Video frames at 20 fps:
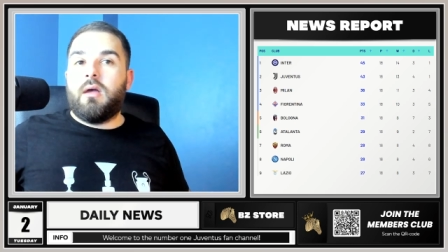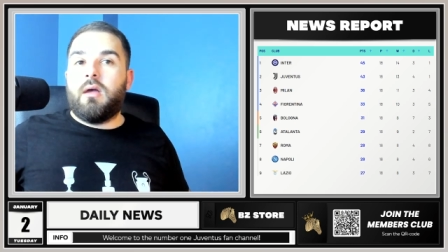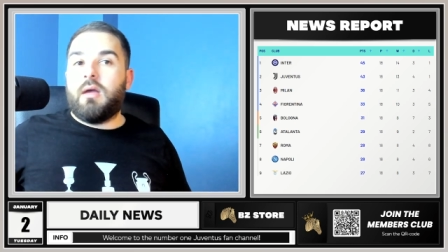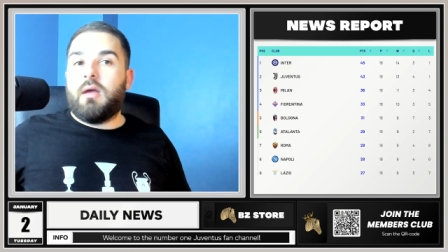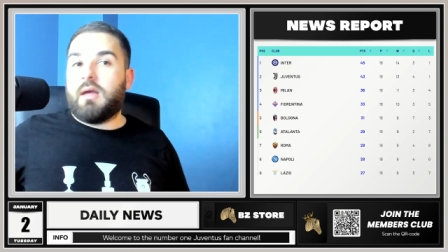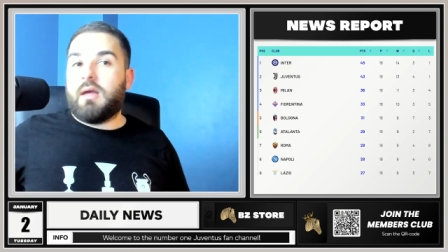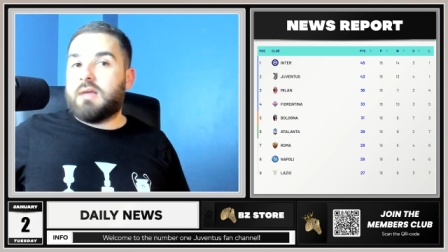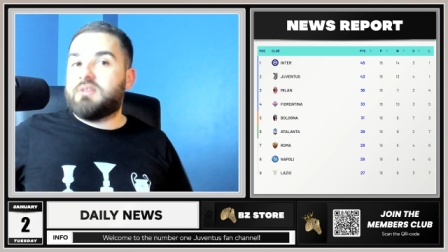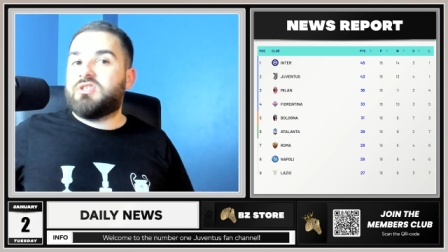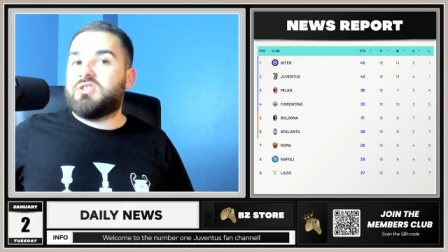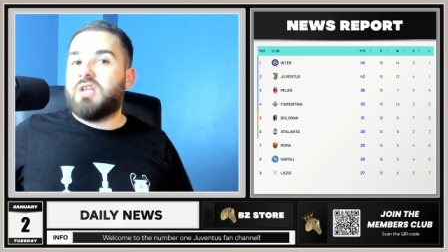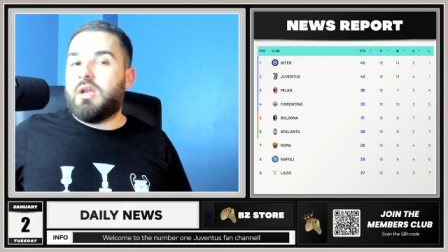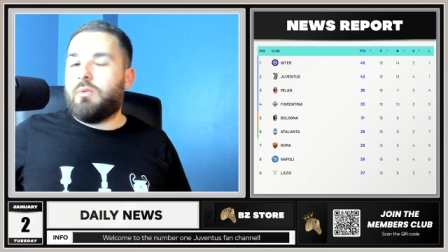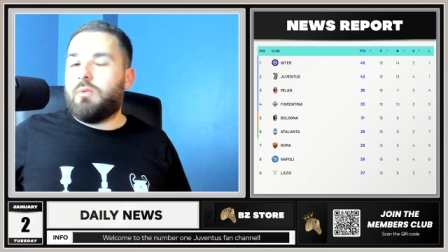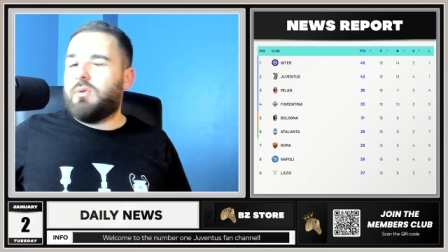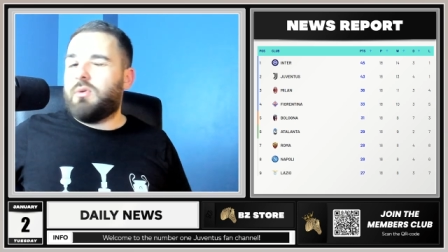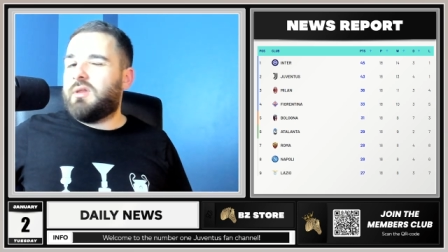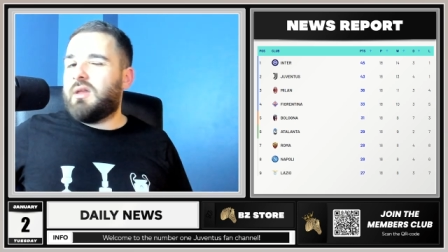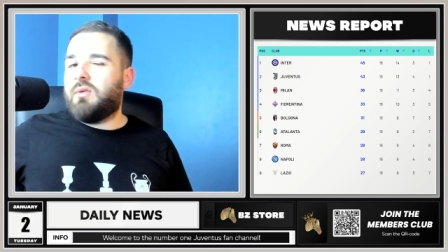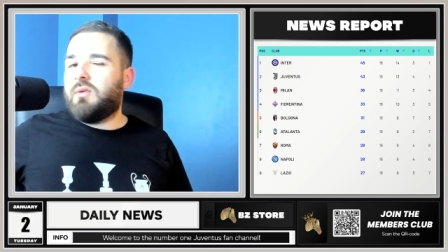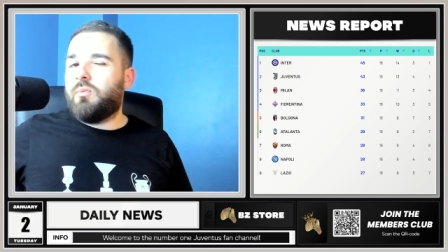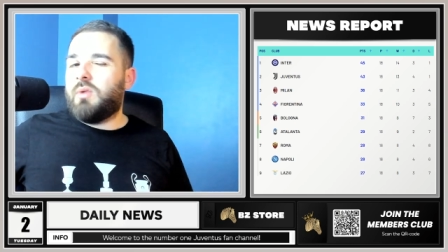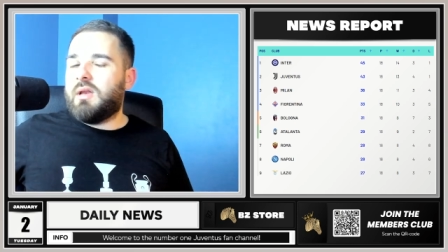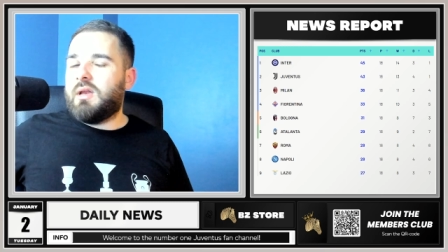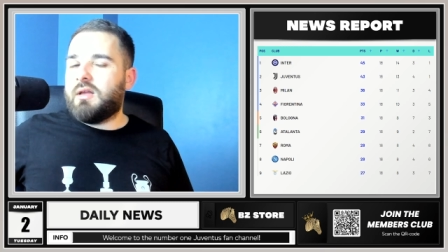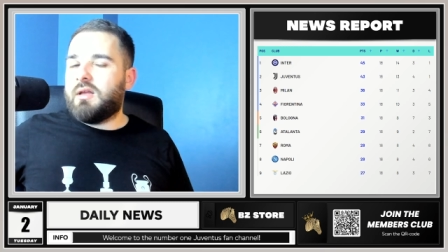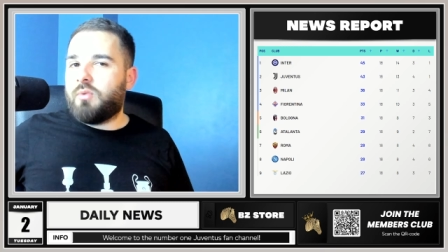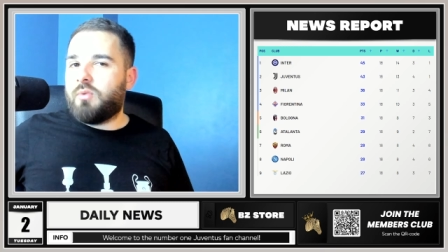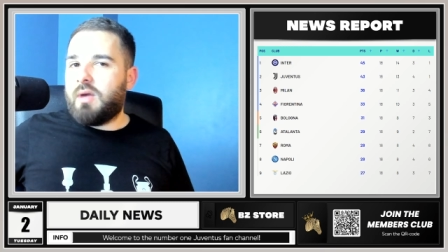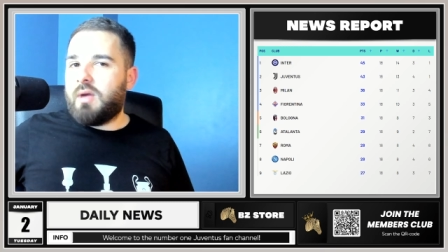Against Genoa, we didn't
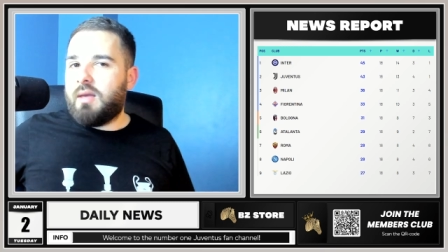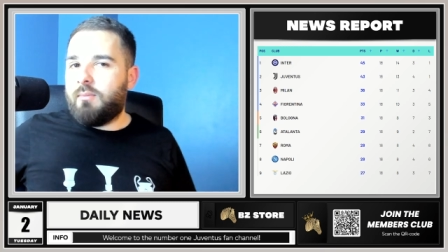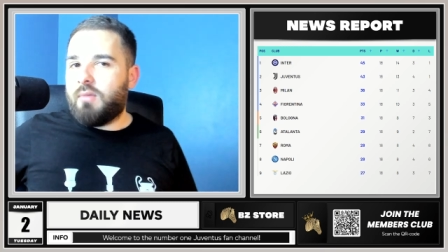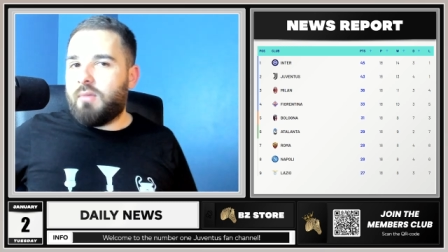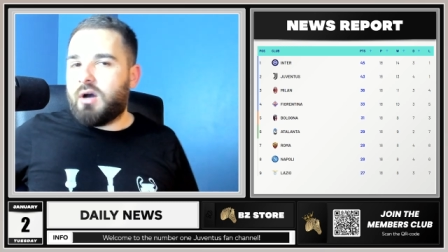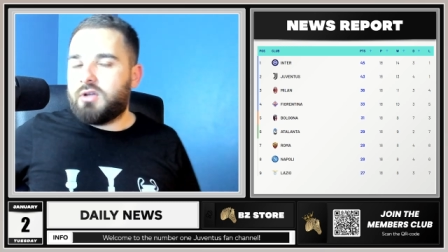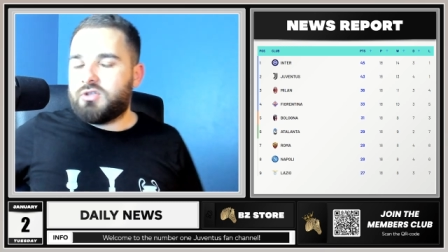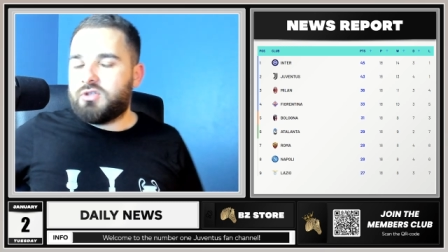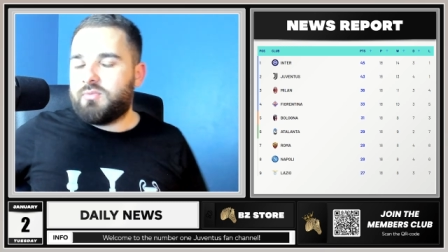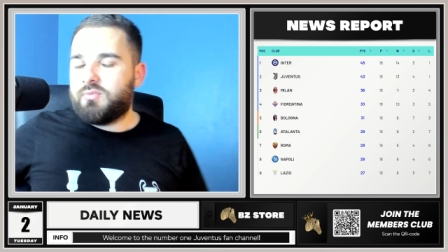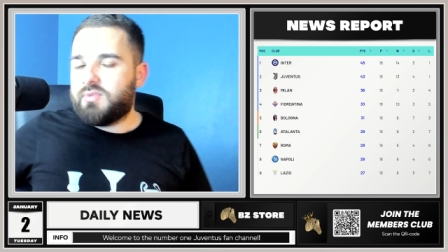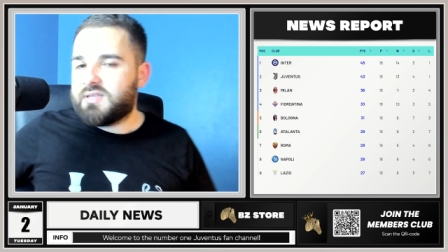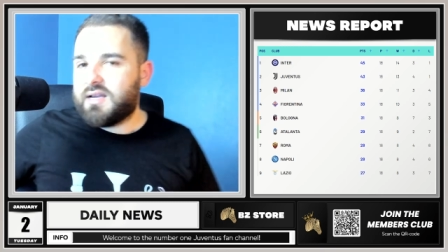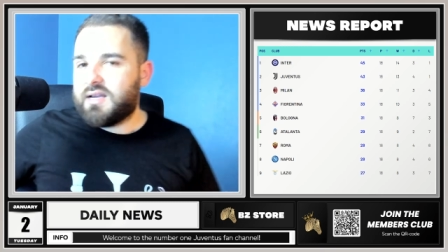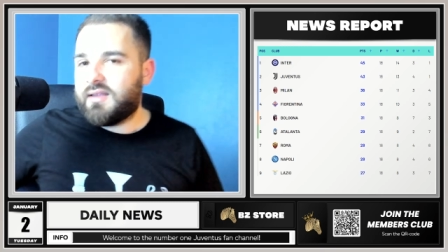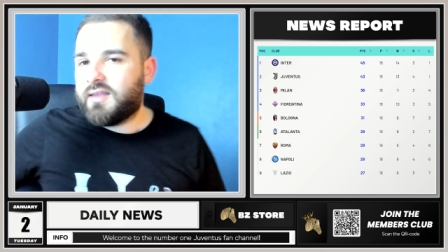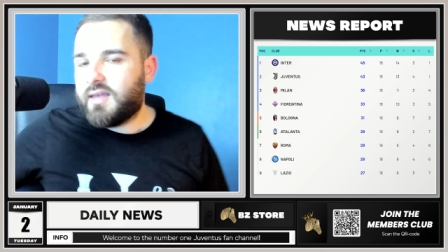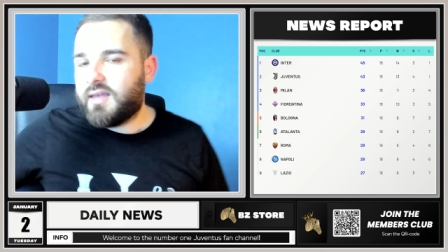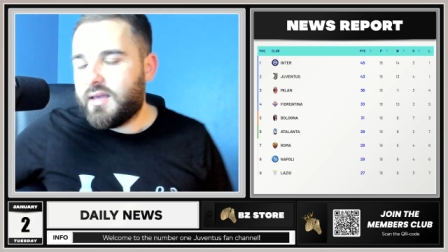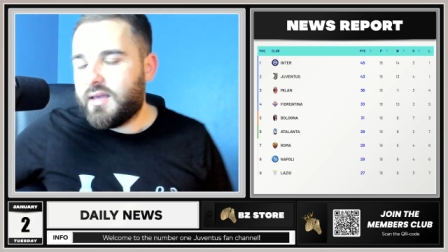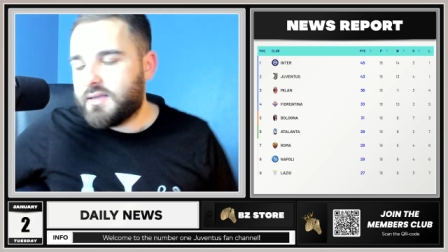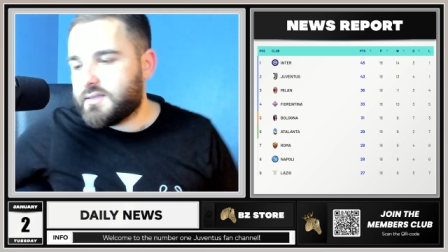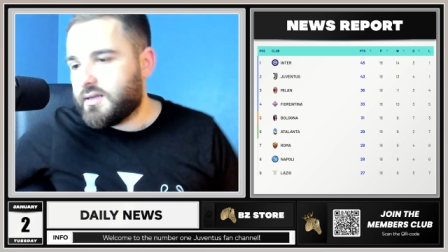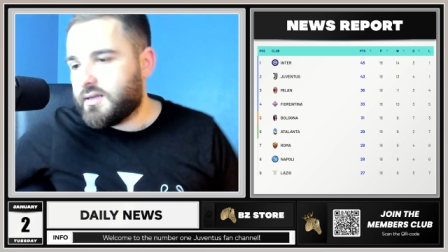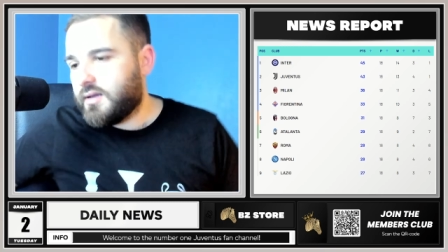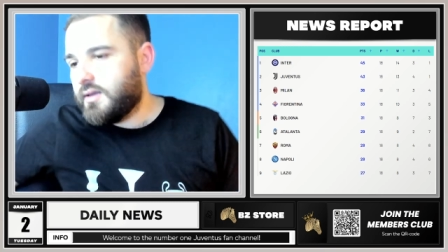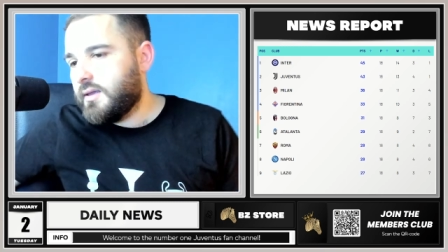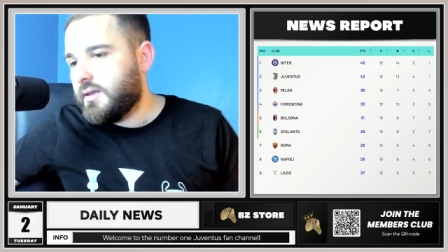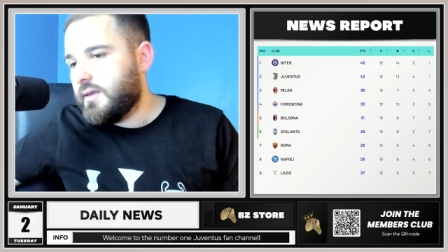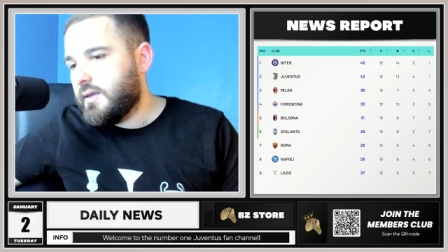really create much besides Chiesa.